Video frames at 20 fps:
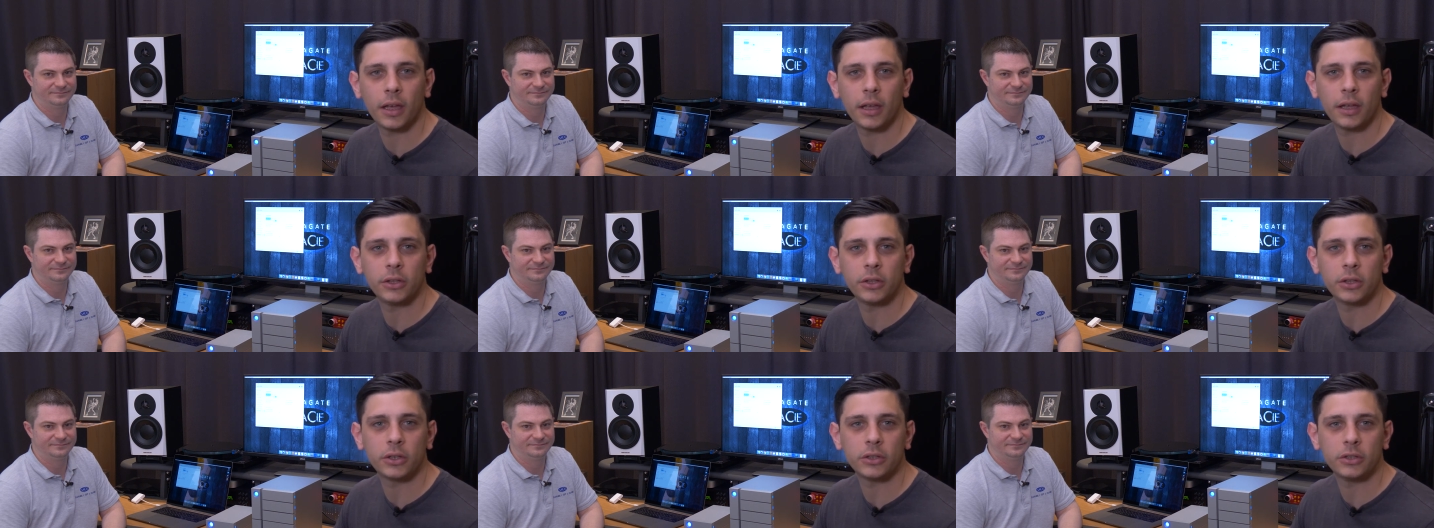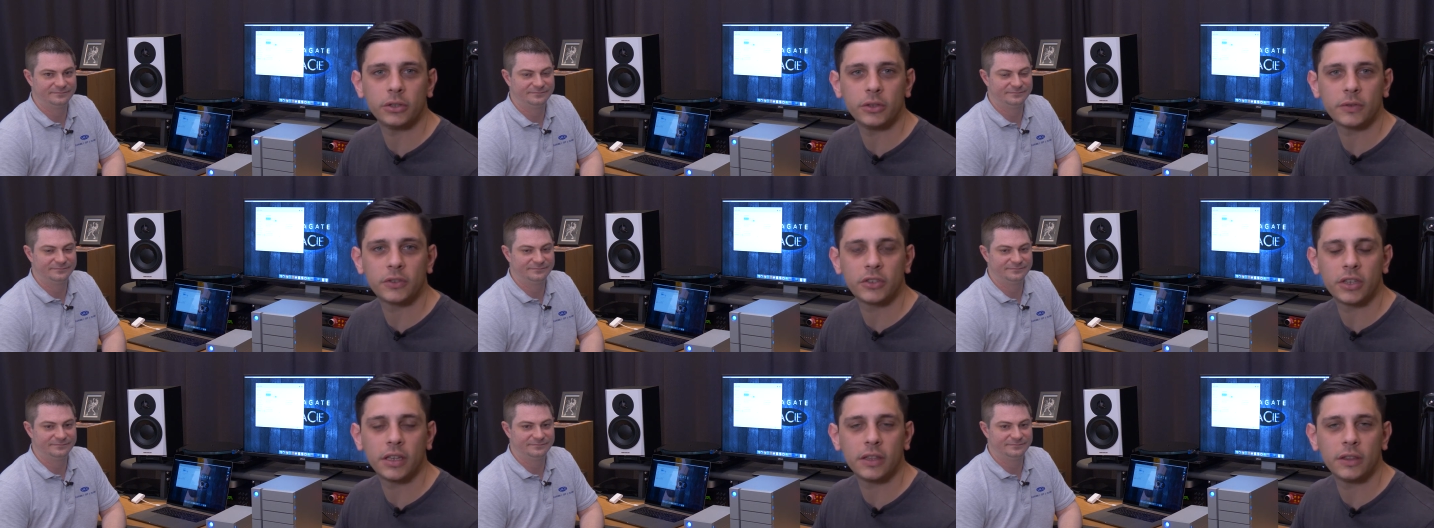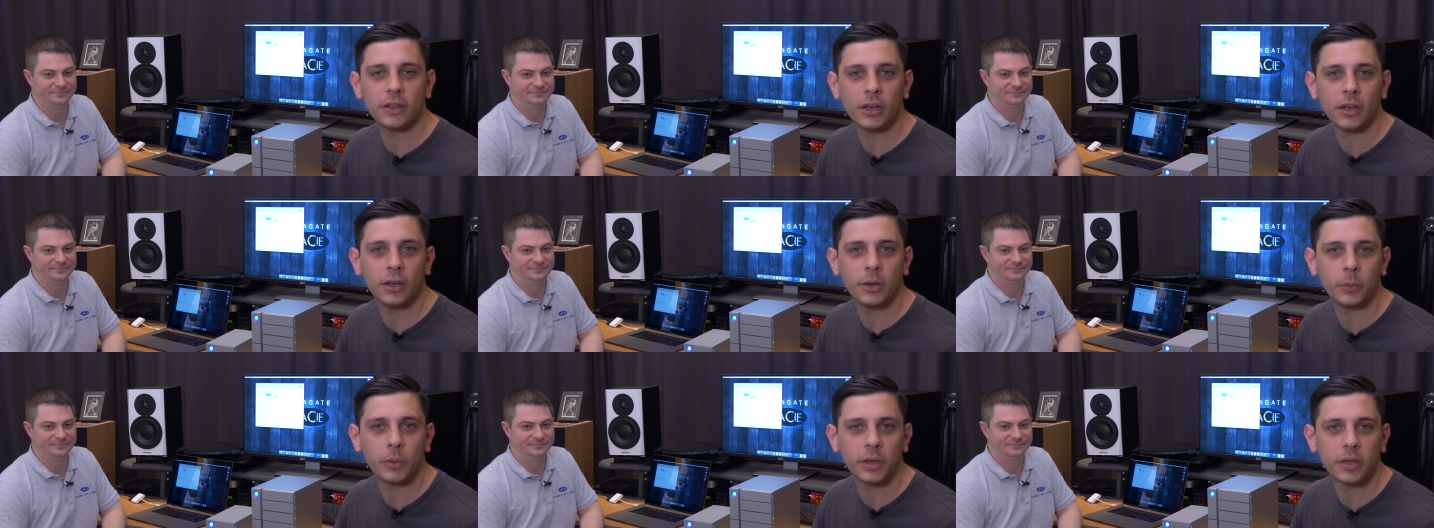Speaker 1: Uh, you have seen
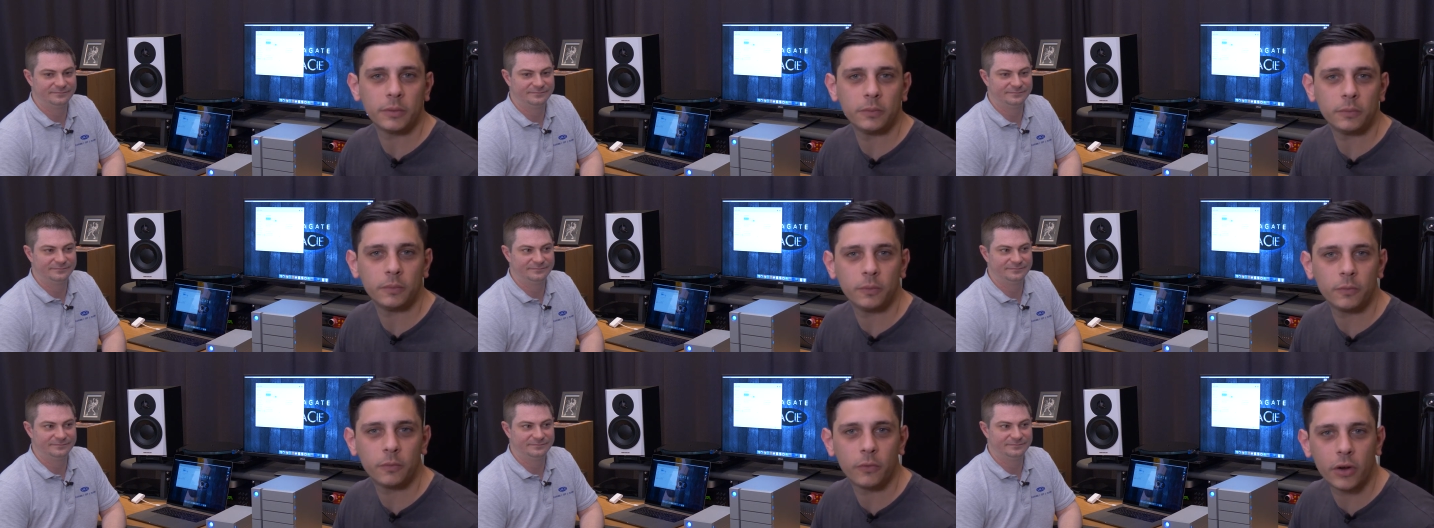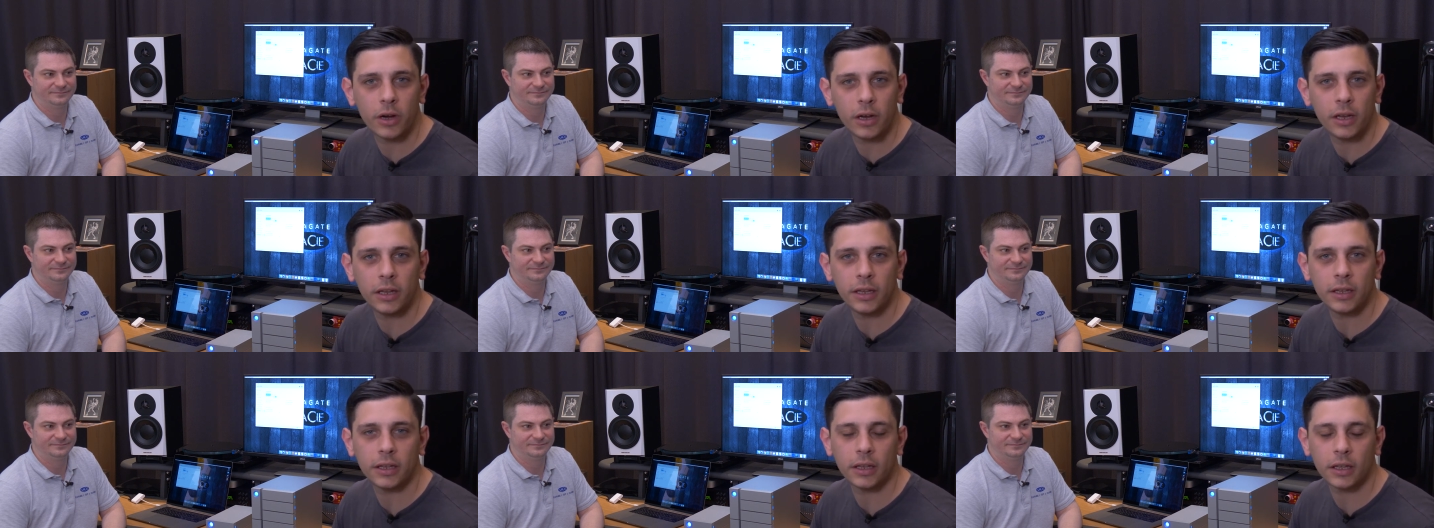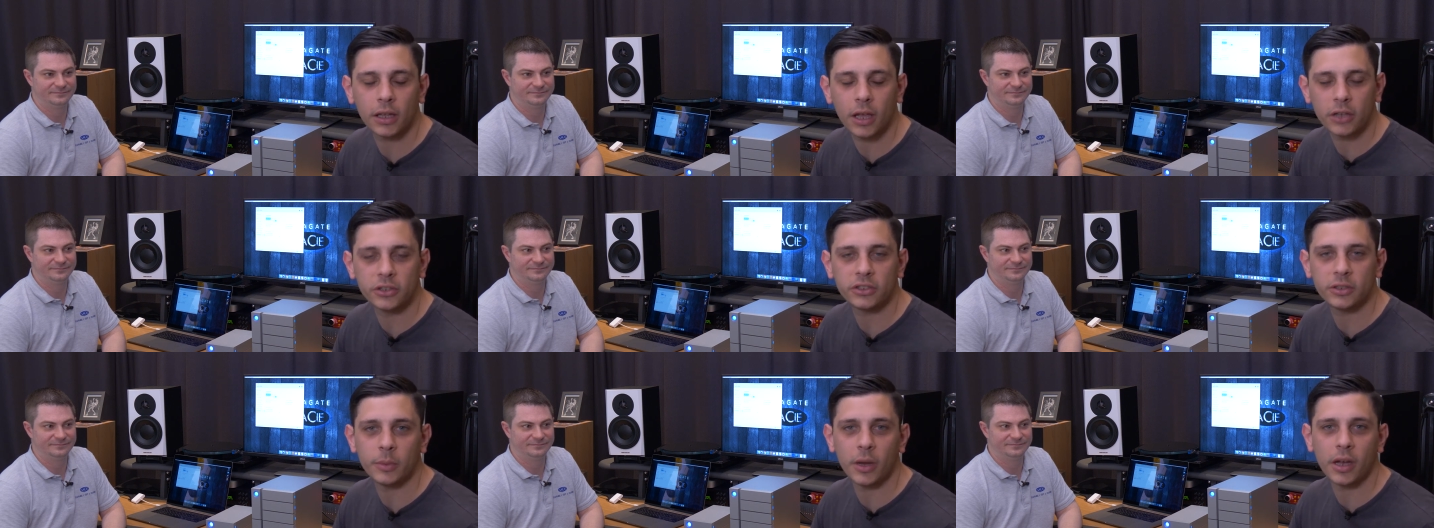that we can really
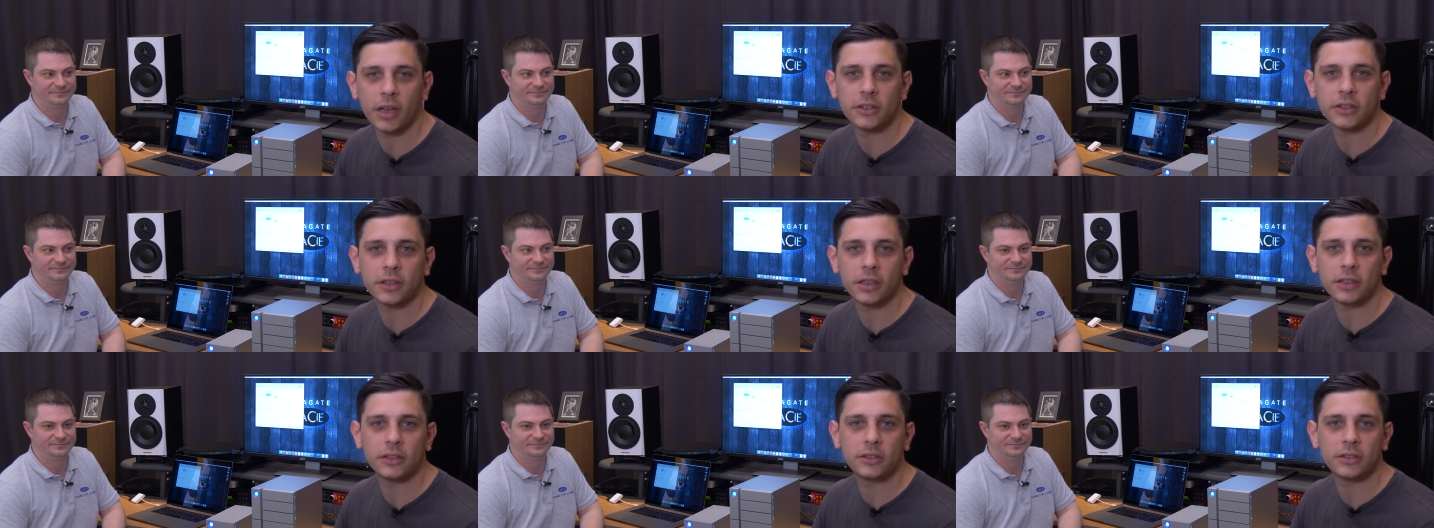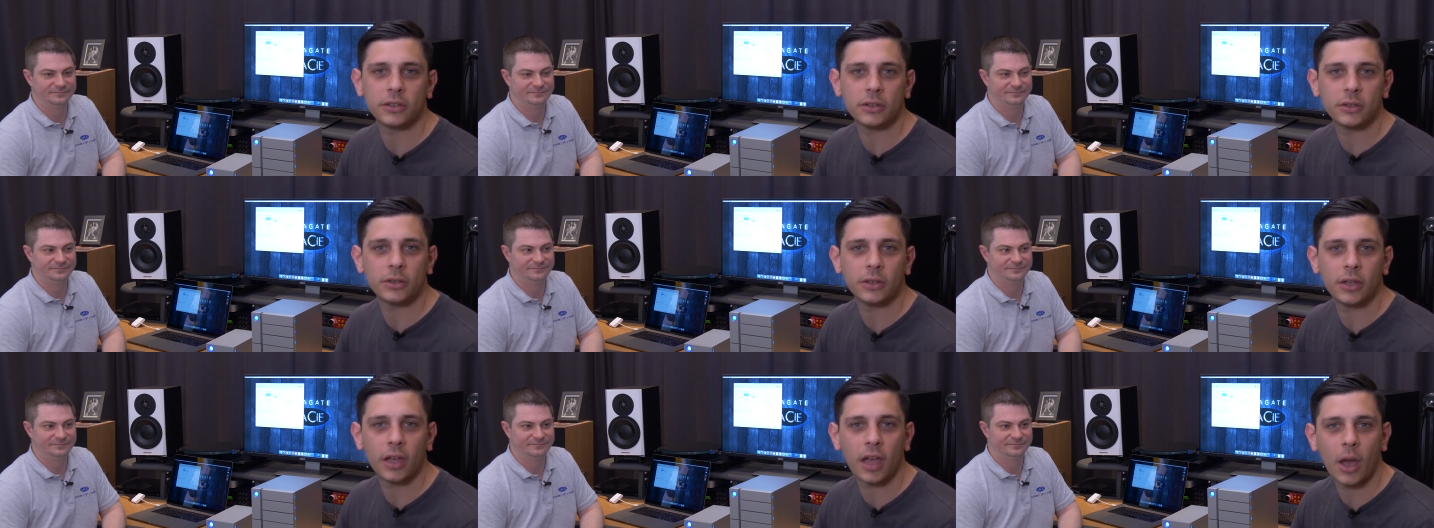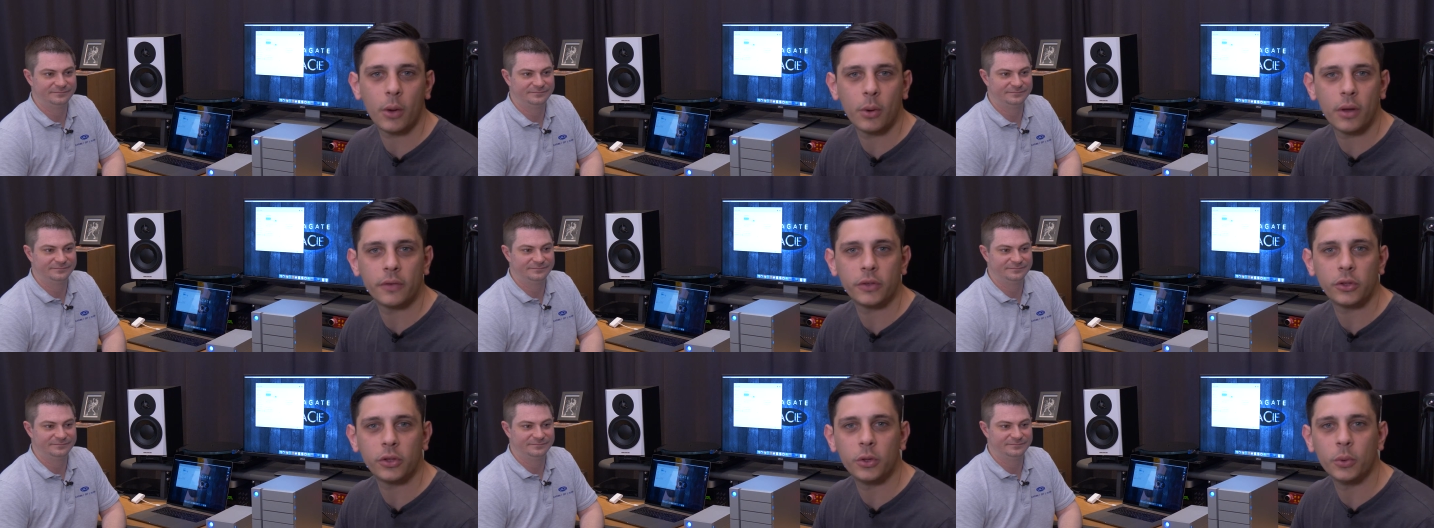customize it to
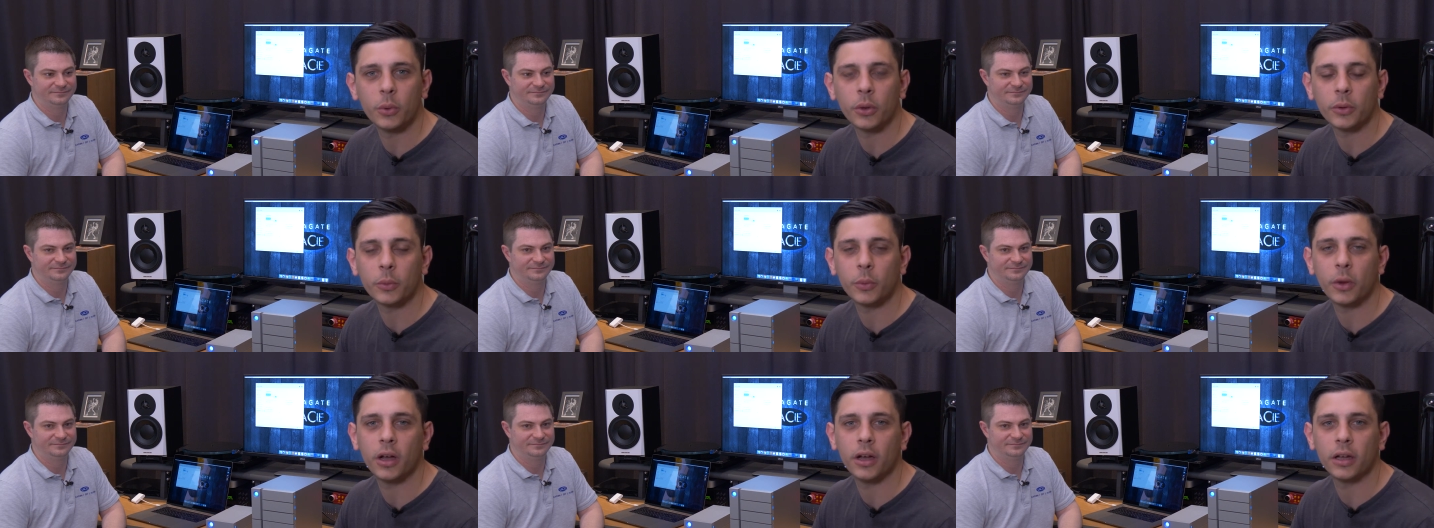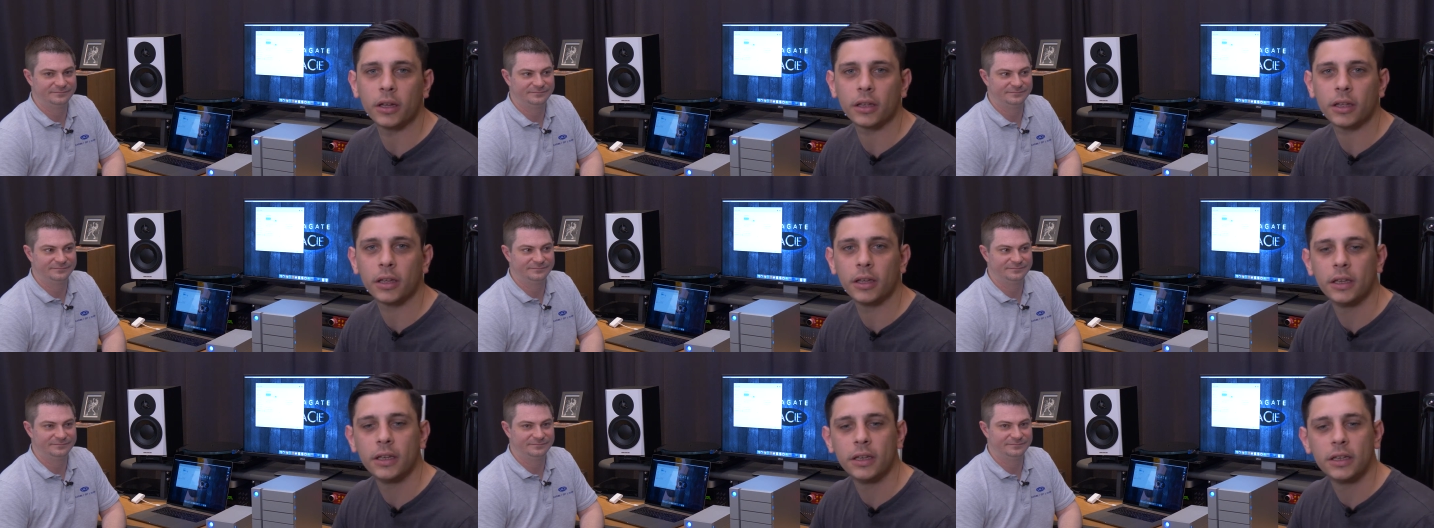however you want to work.